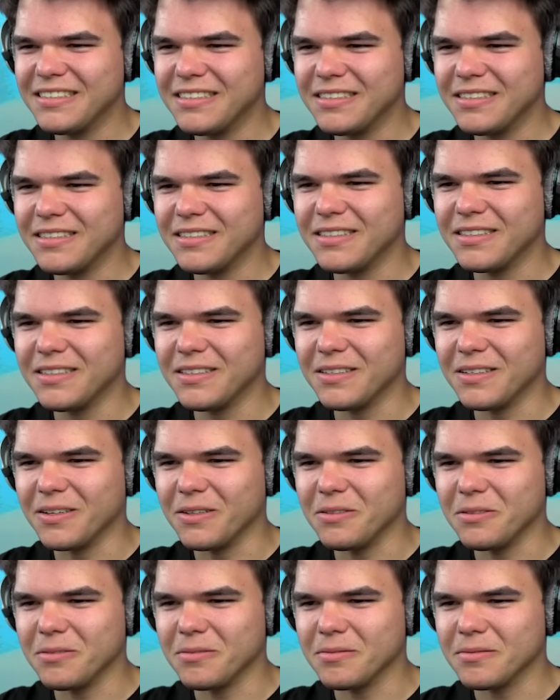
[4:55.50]
Okay, so
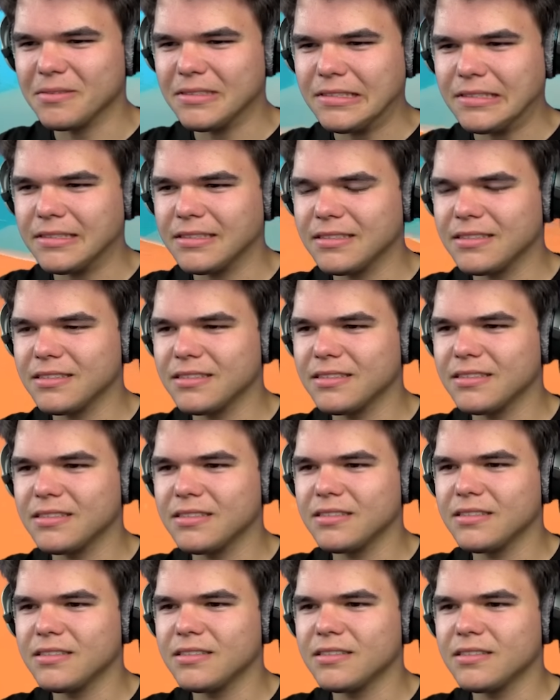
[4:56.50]
this is our viewing
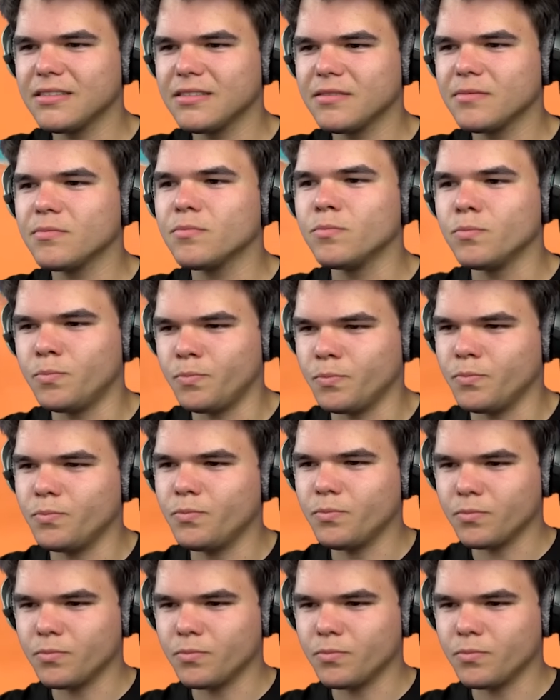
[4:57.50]
platform. Mm-hmm.